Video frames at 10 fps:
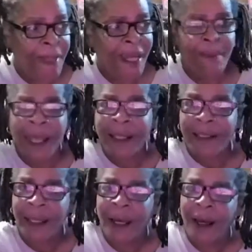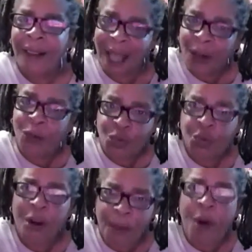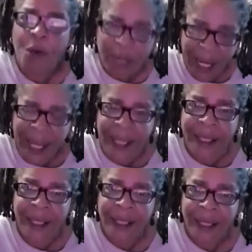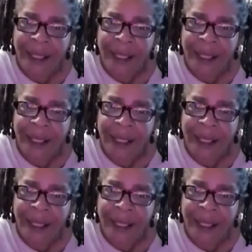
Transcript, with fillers: that it makes a Donald Trump okay.